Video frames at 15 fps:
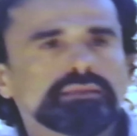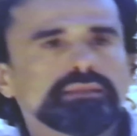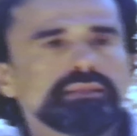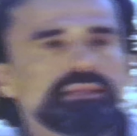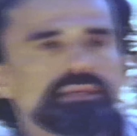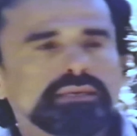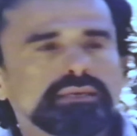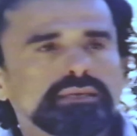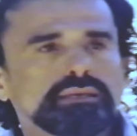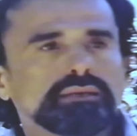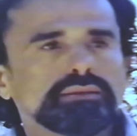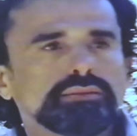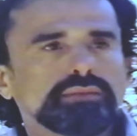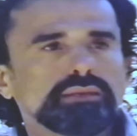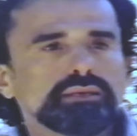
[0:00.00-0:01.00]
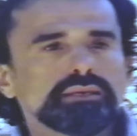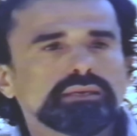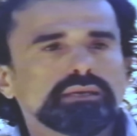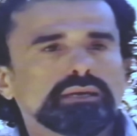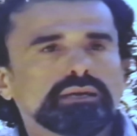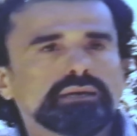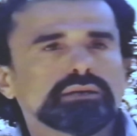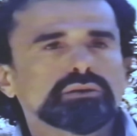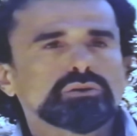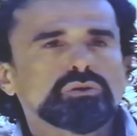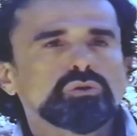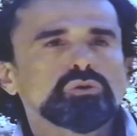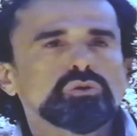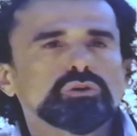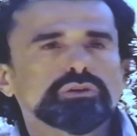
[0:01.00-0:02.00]
the, the uh,
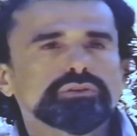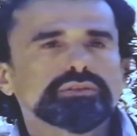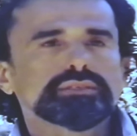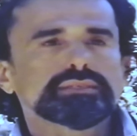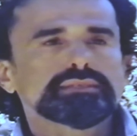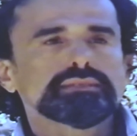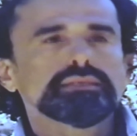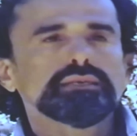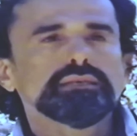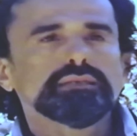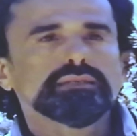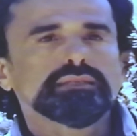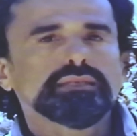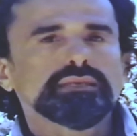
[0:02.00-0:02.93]
core, the seed,